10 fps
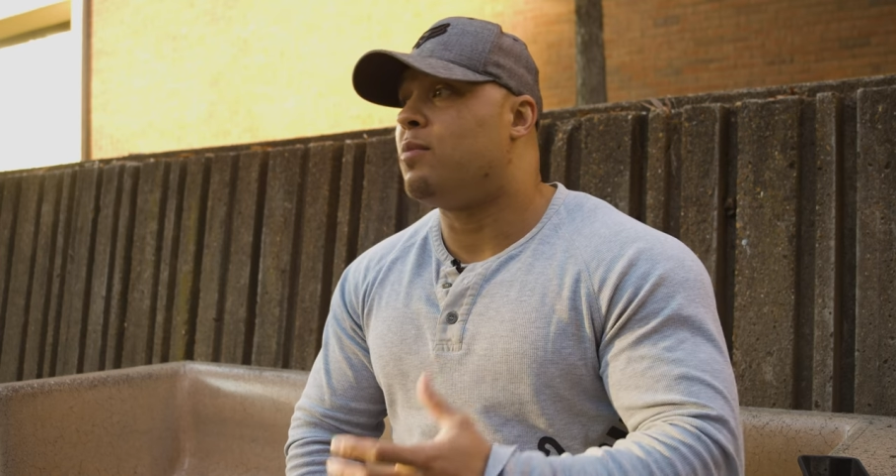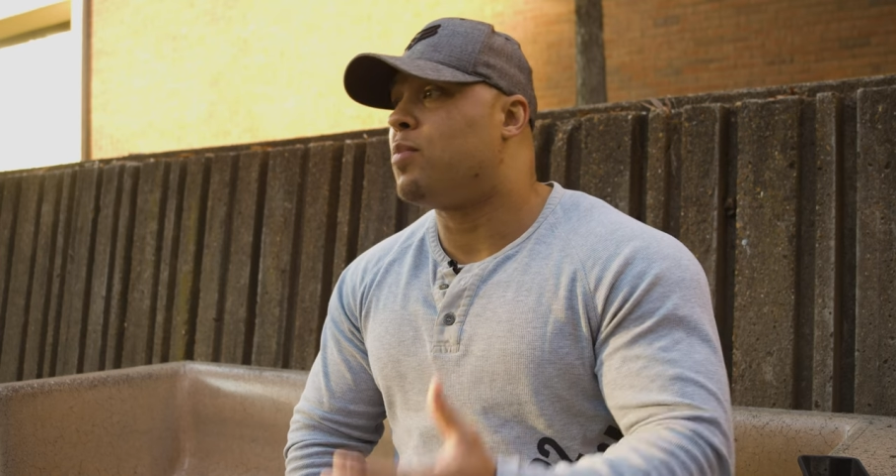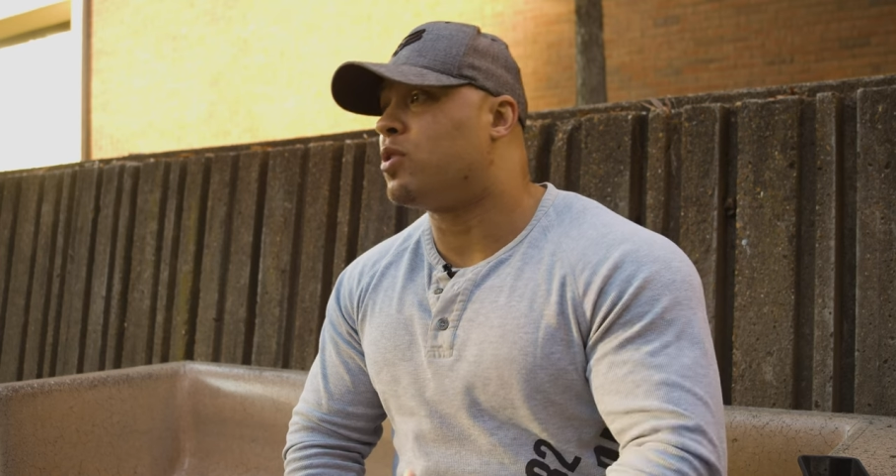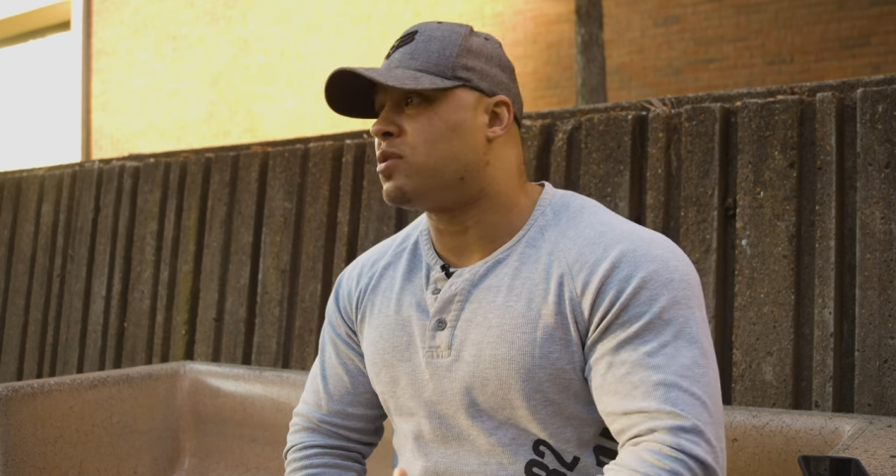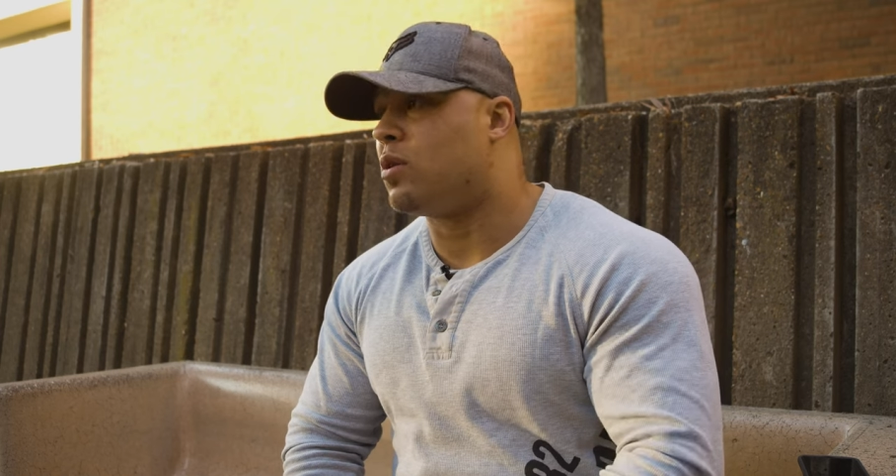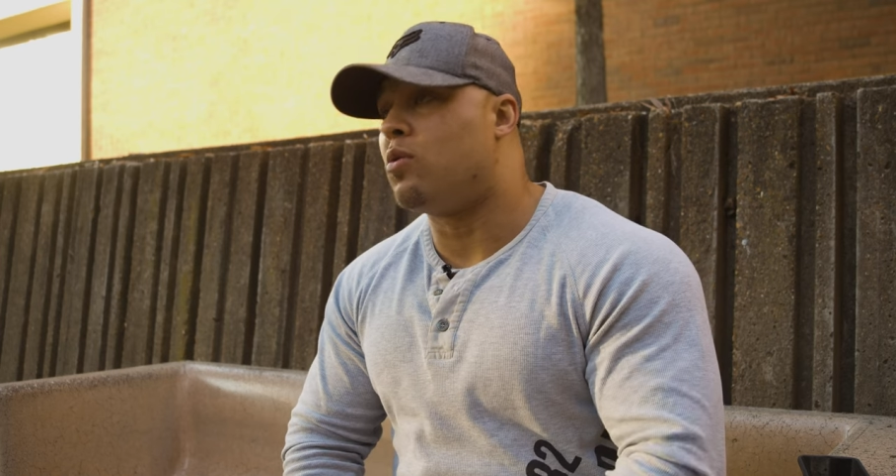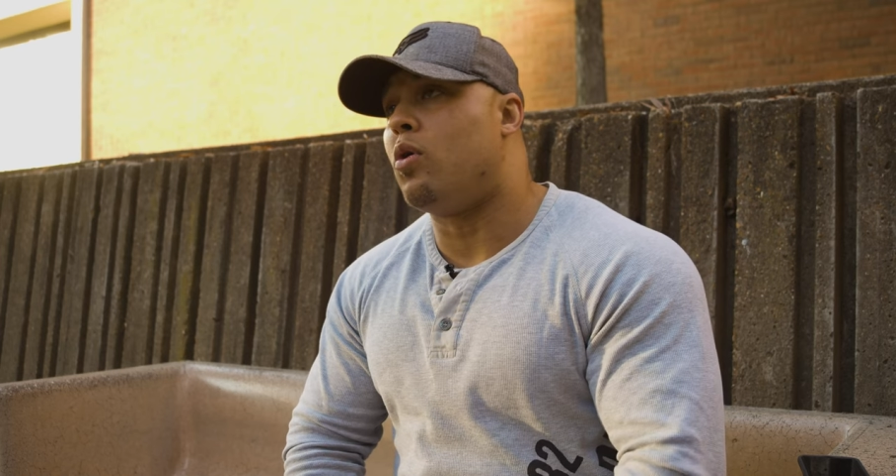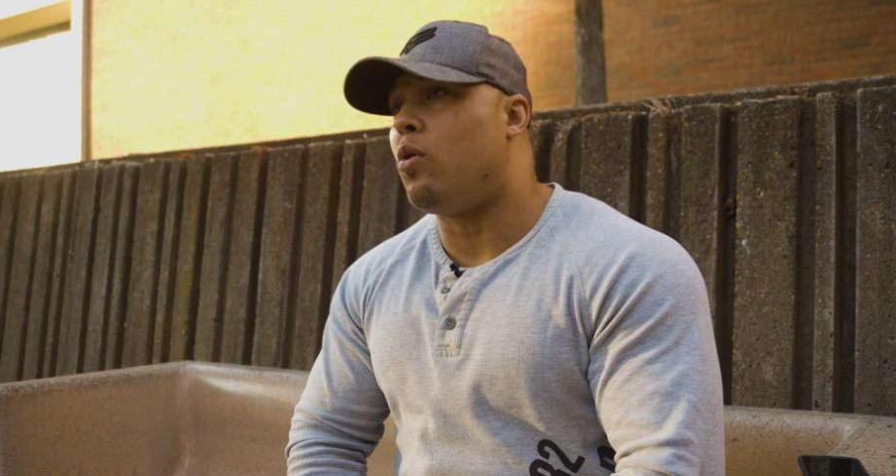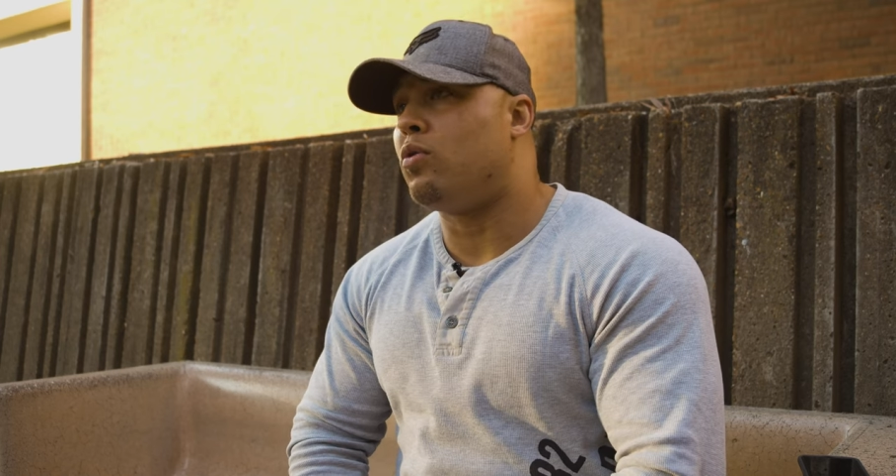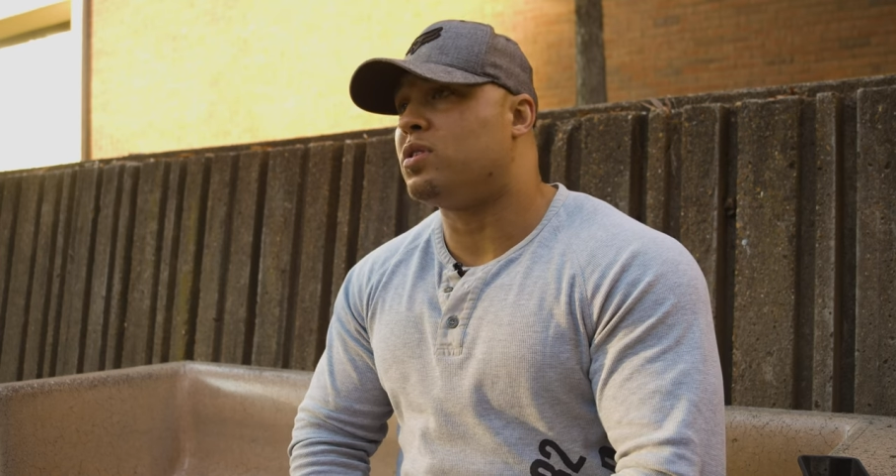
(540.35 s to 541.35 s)
personal
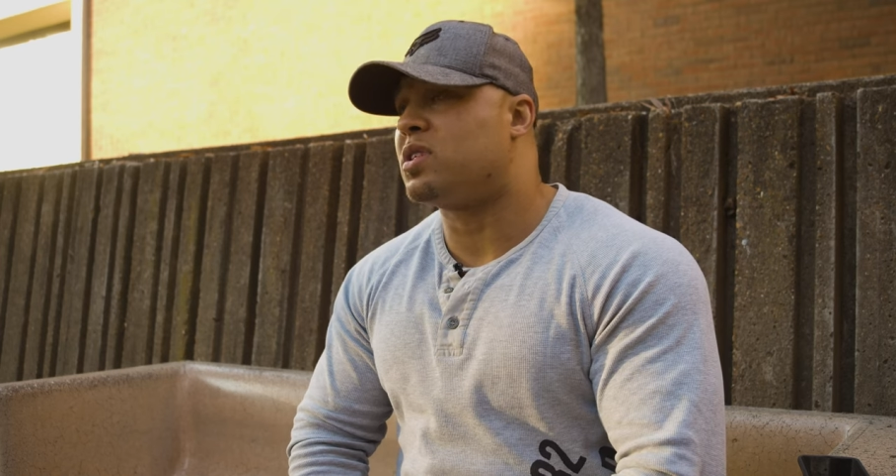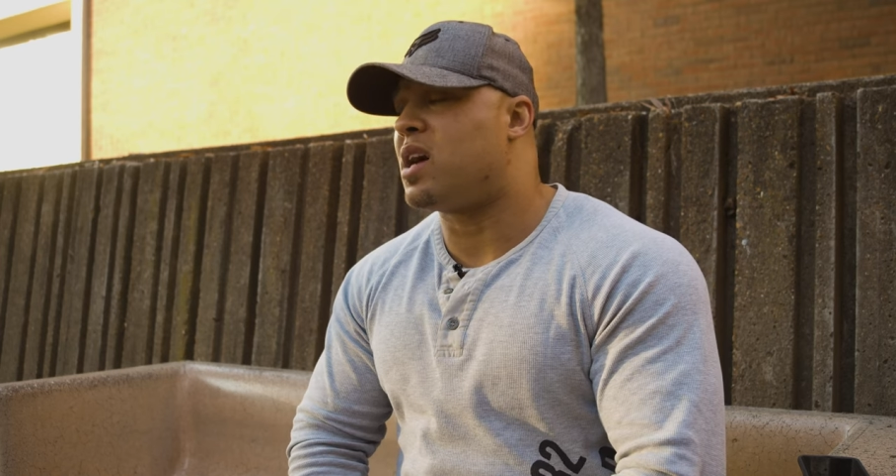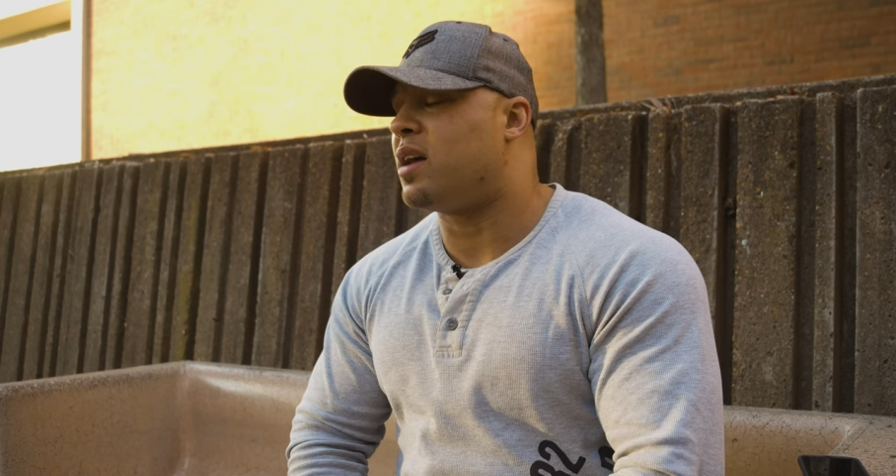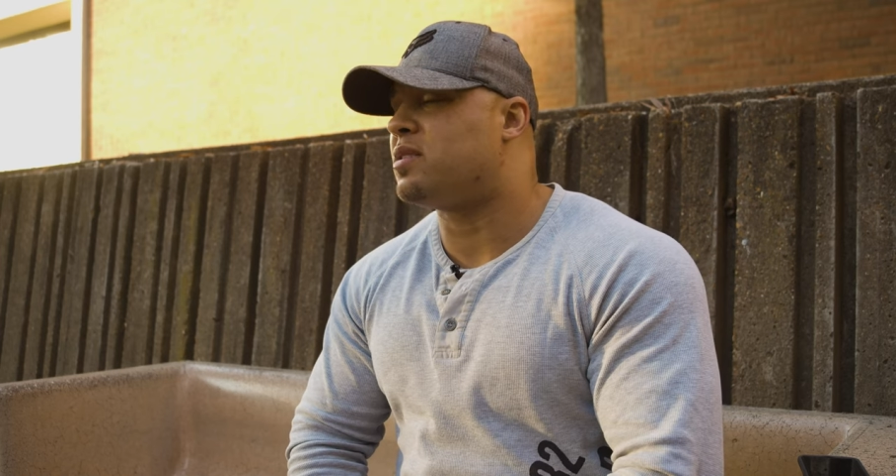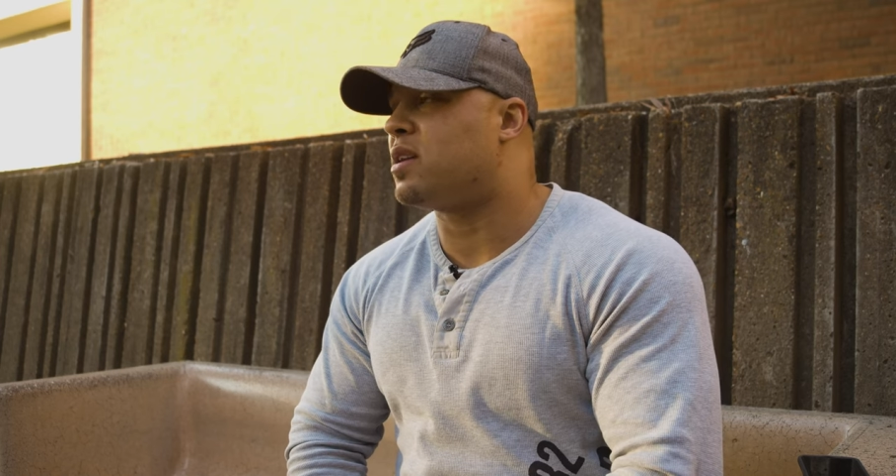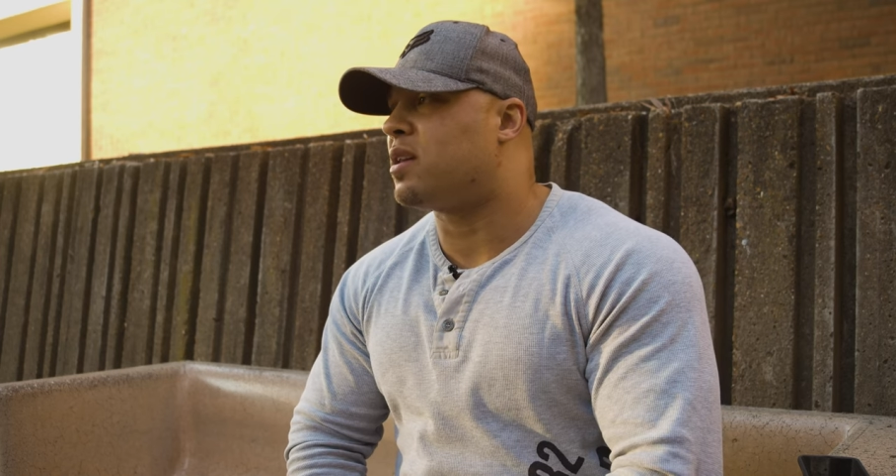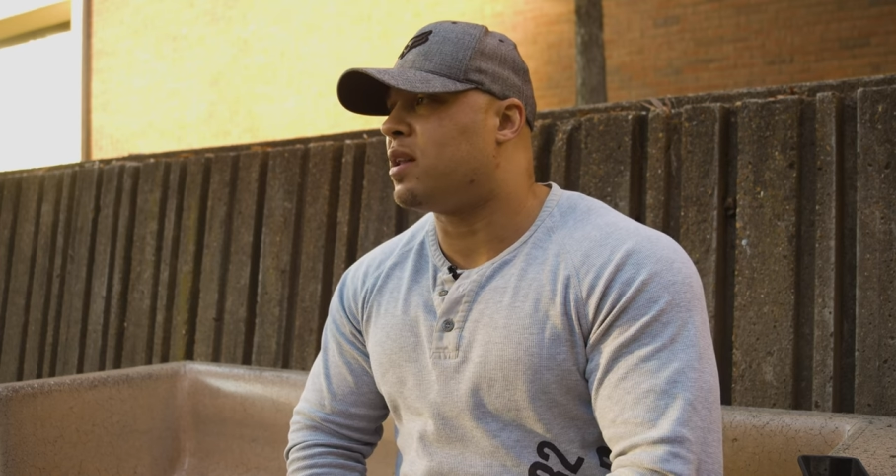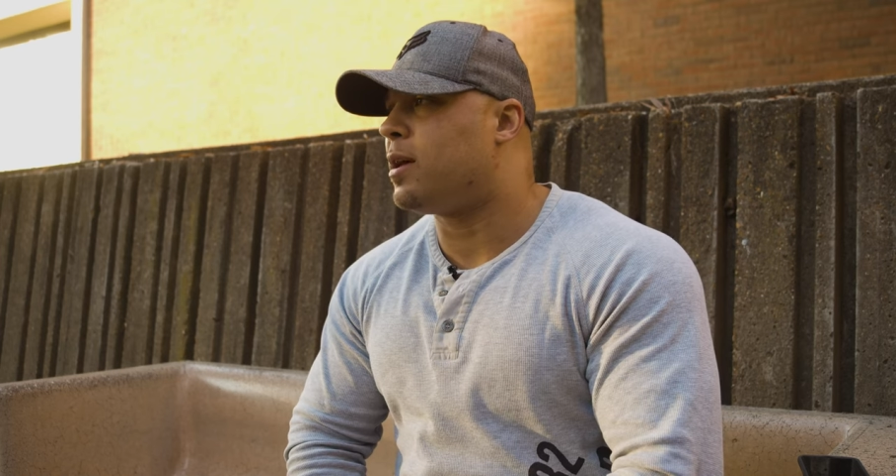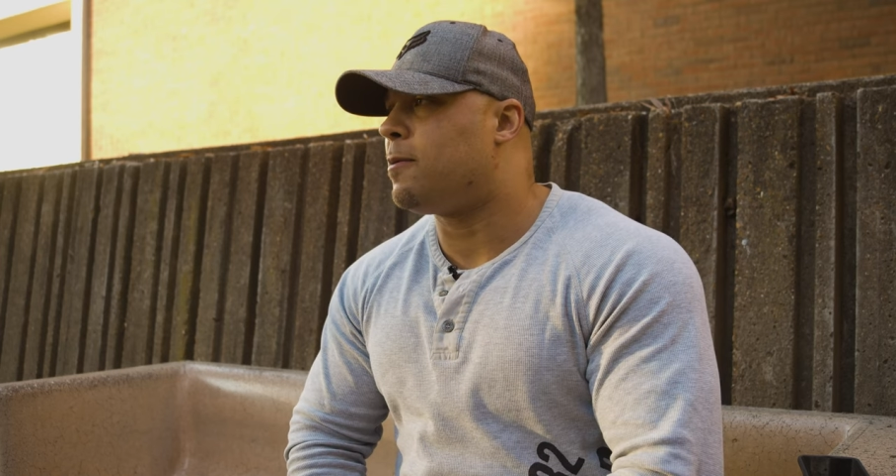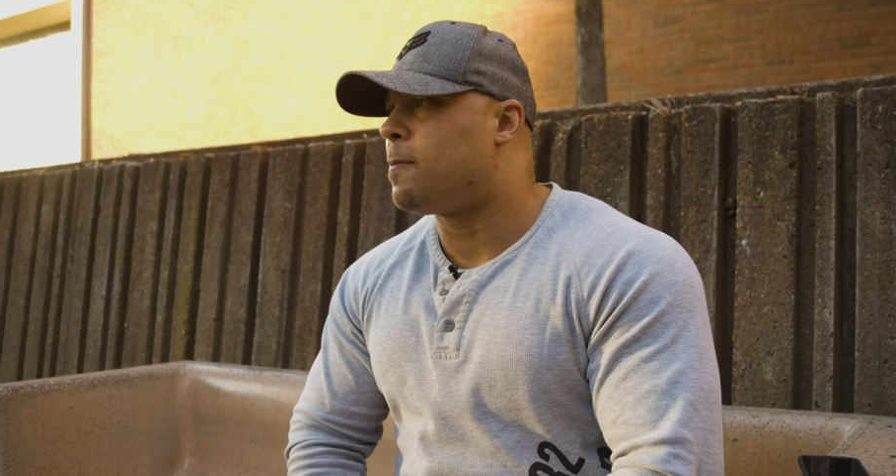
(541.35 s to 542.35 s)
goals
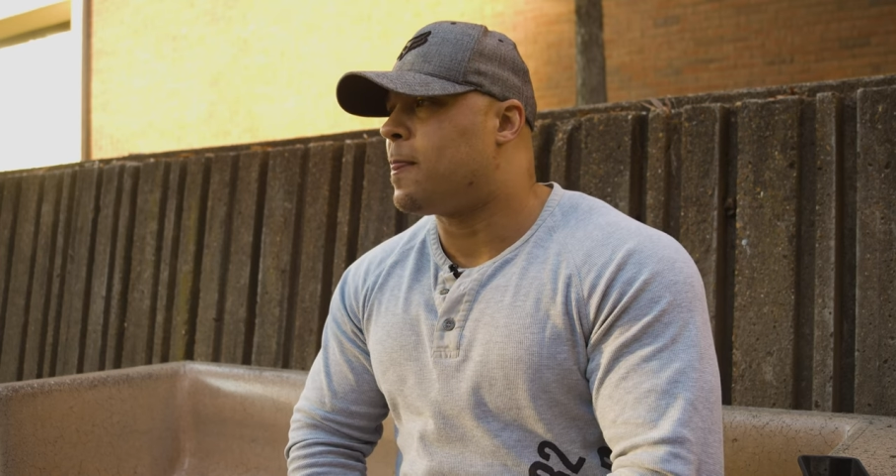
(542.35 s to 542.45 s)
constantly.